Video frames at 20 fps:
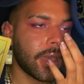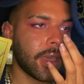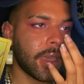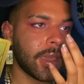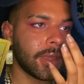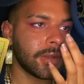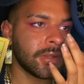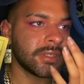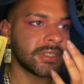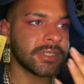
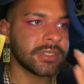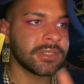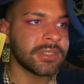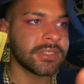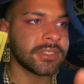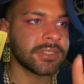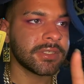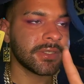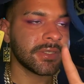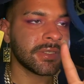energy,
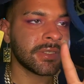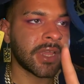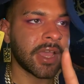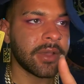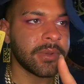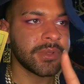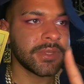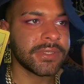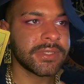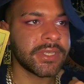this
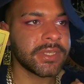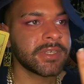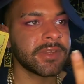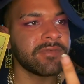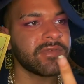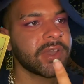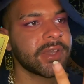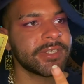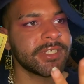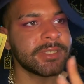not only
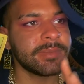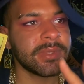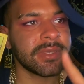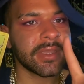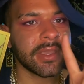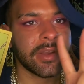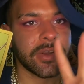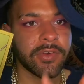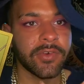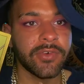signifies
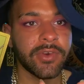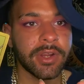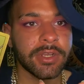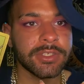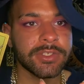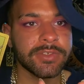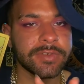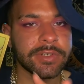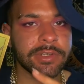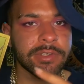being at a
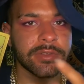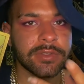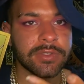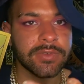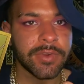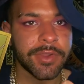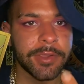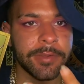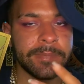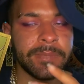
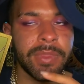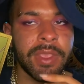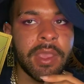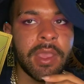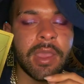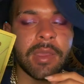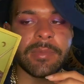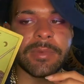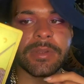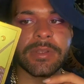crossroads, right,
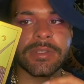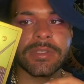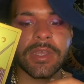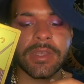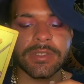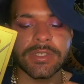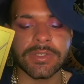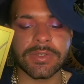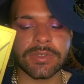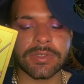but is
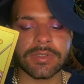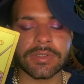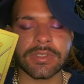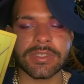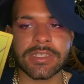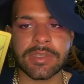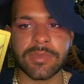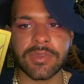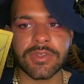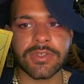also
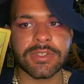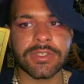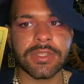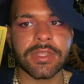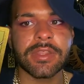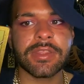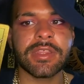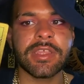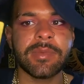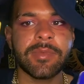similar to
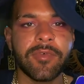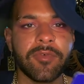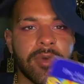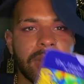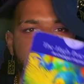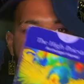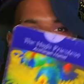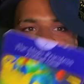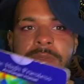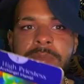the theme of
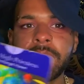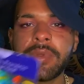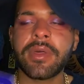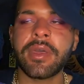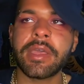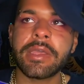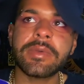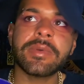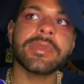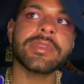what I was
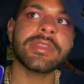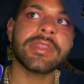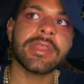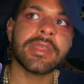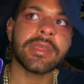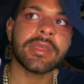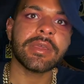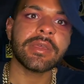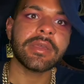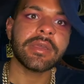implying with
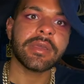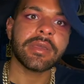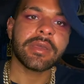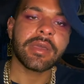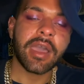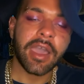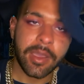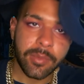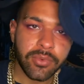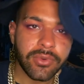the
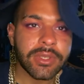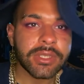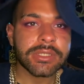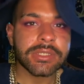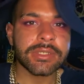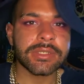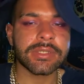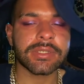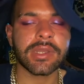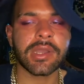High
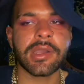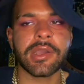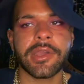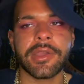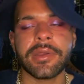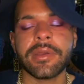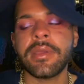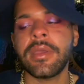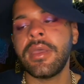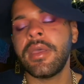Priestess
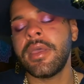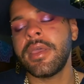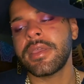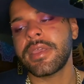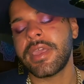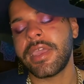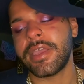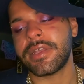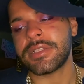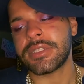card,
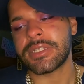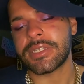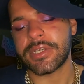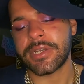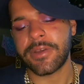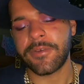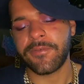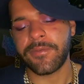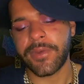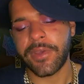
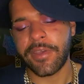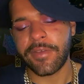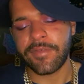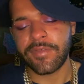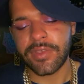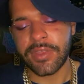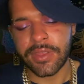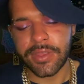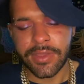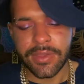Cancer, of where I
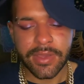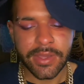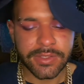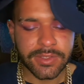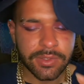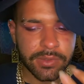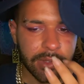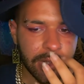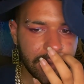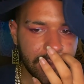feel like you
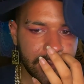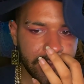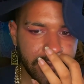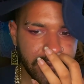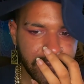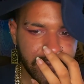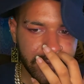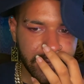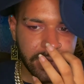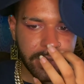guys are a little bit
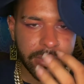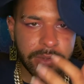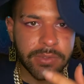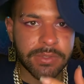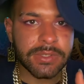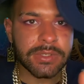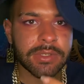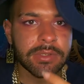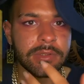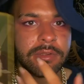more
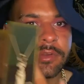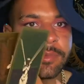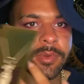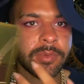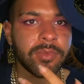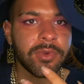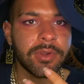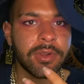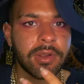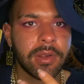reclused, a little
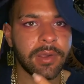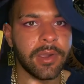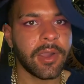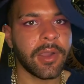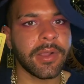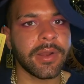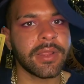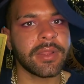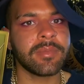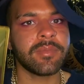bit more
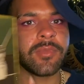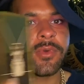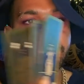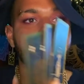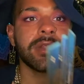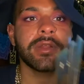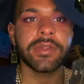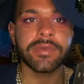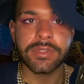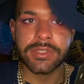guarded, more
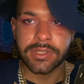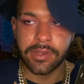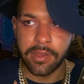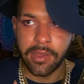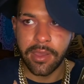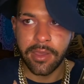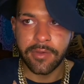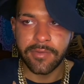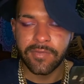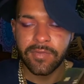closed
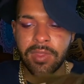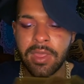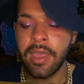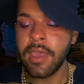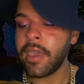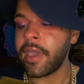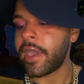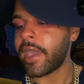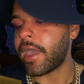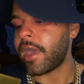off.
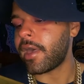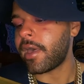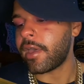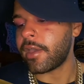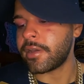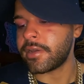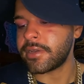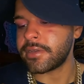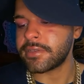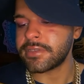
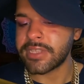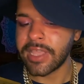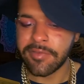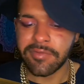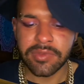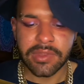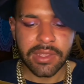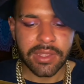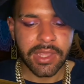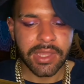
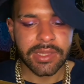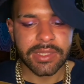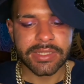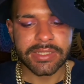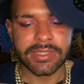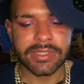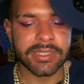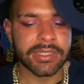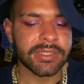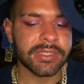Definitely get
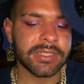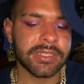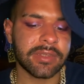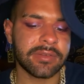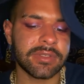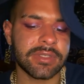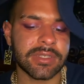this sense of